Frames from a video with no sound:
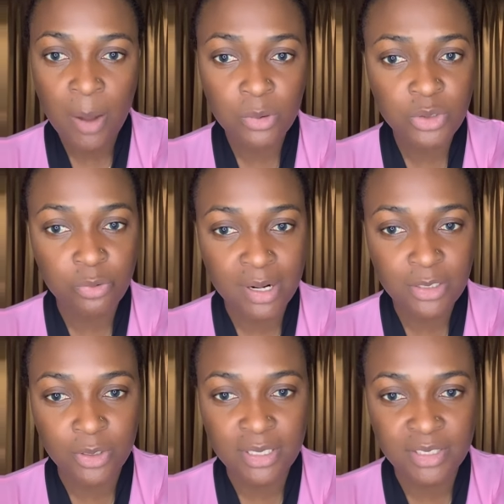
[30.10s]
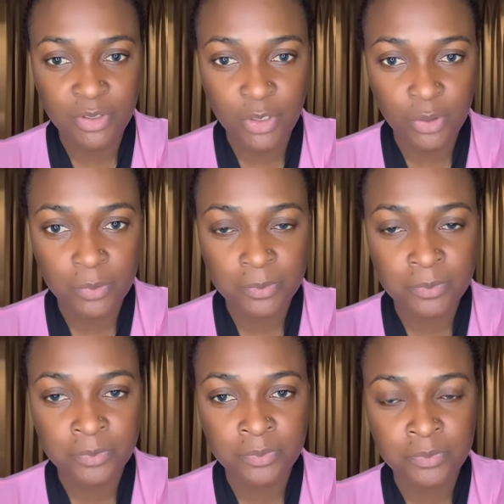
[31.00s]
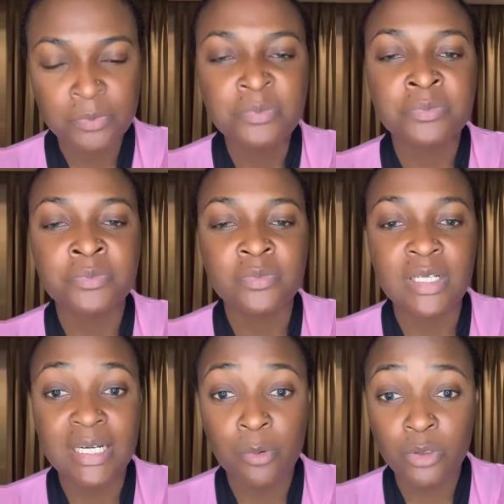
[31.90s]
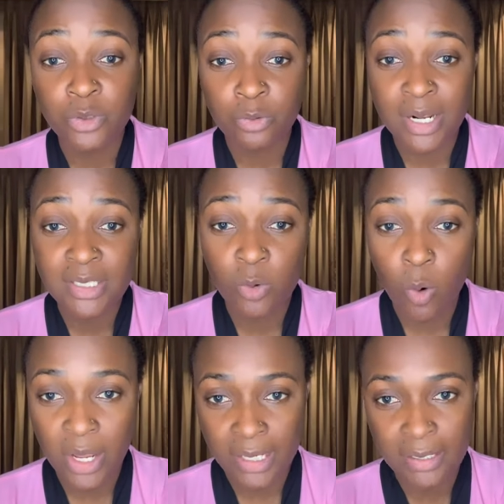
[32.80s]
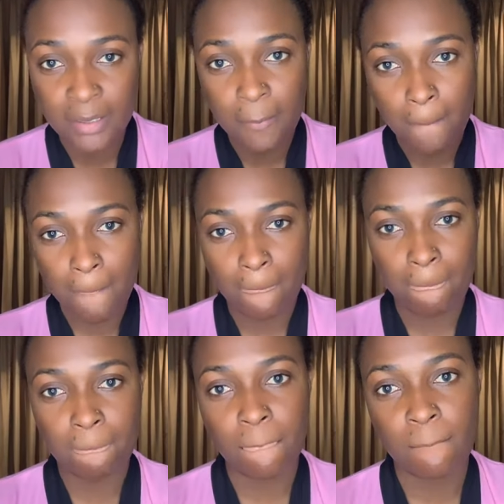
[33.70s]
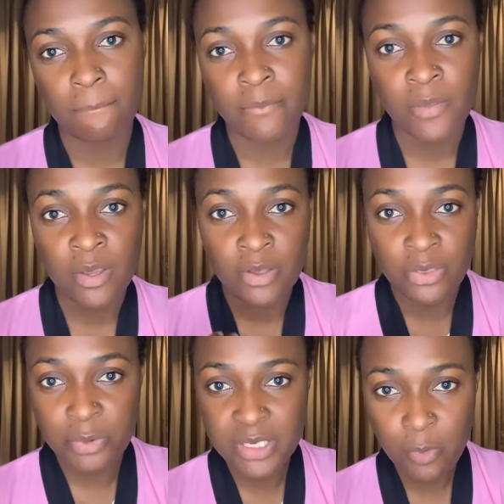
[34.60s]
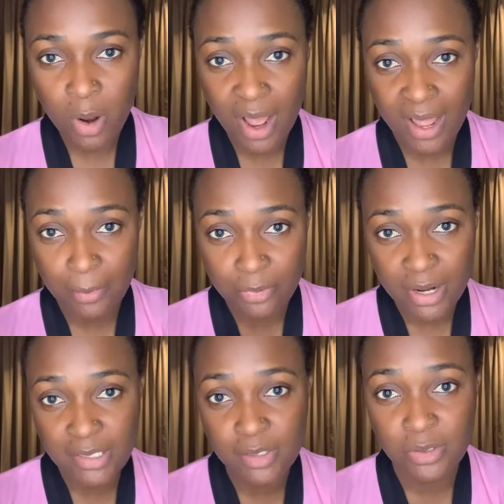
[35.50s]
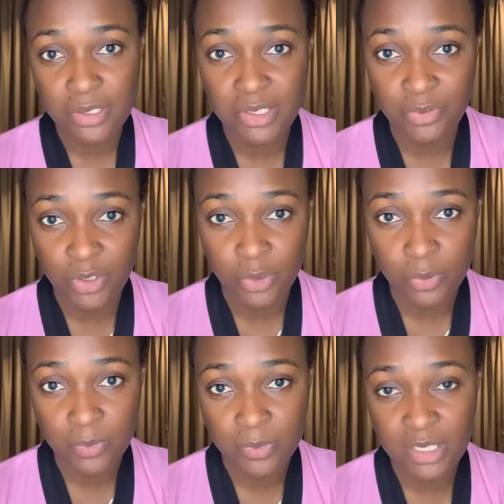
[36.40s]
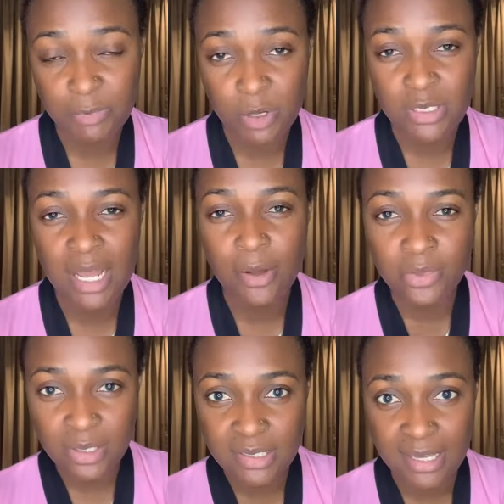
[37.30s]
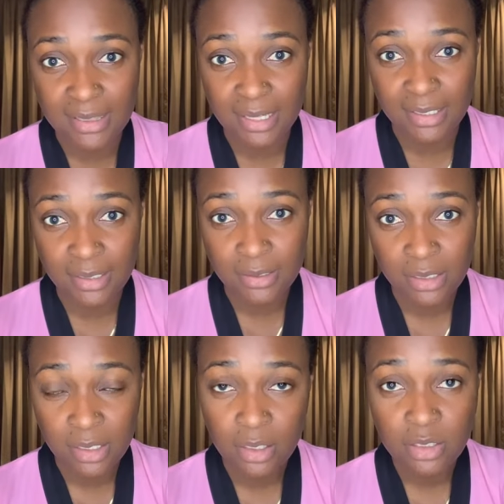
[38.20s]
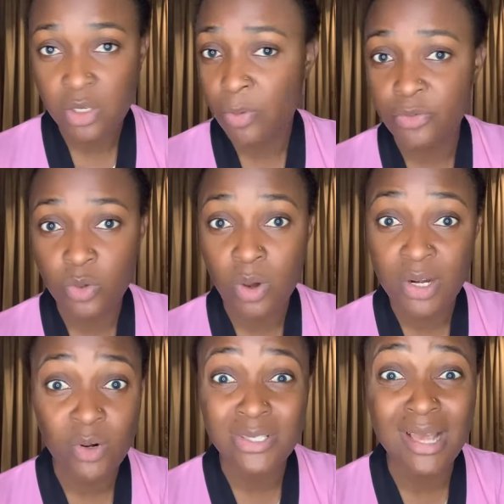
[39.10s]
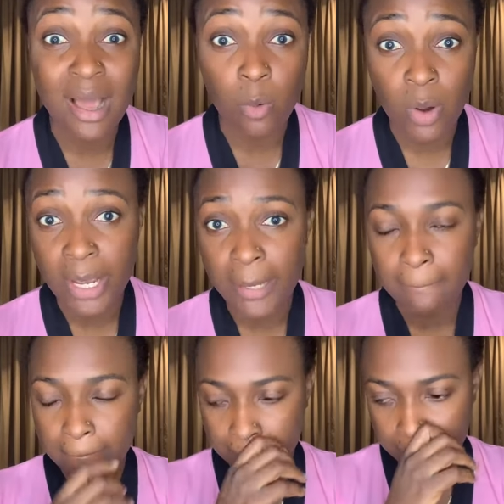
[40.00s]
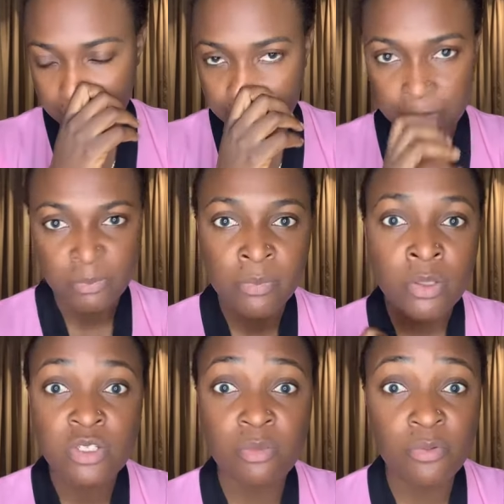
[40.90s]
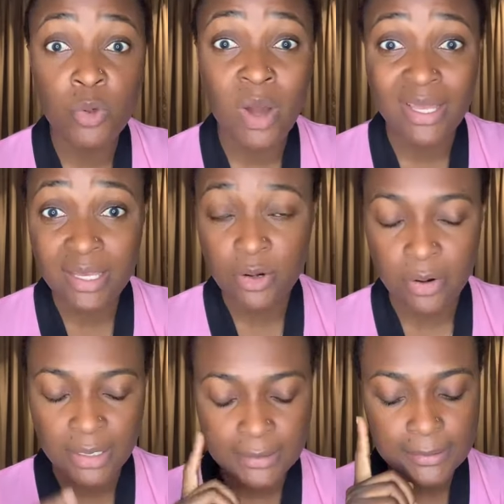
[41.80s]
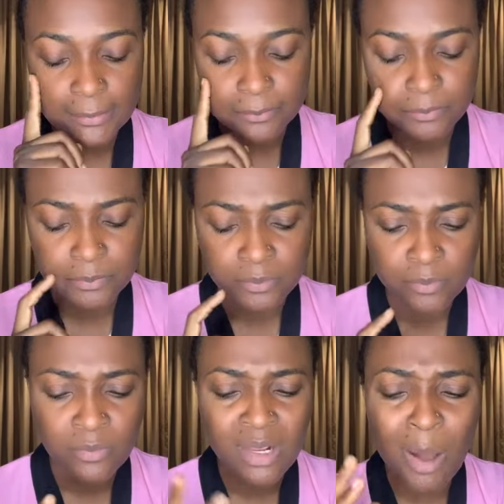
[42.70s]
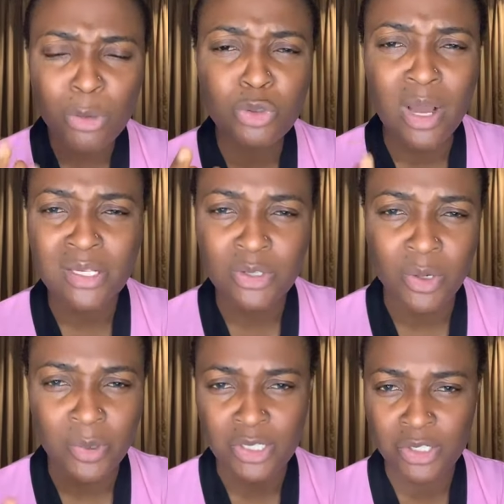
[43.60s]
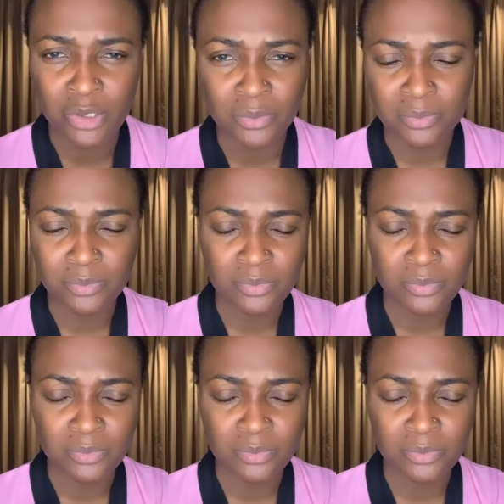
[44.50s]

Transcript: I want to rant on this video, and I want to rant quietly. The reason why I am ranting on this video is because I understand that some of you are not aware. Some of you are ignorant. I want to ask you a question.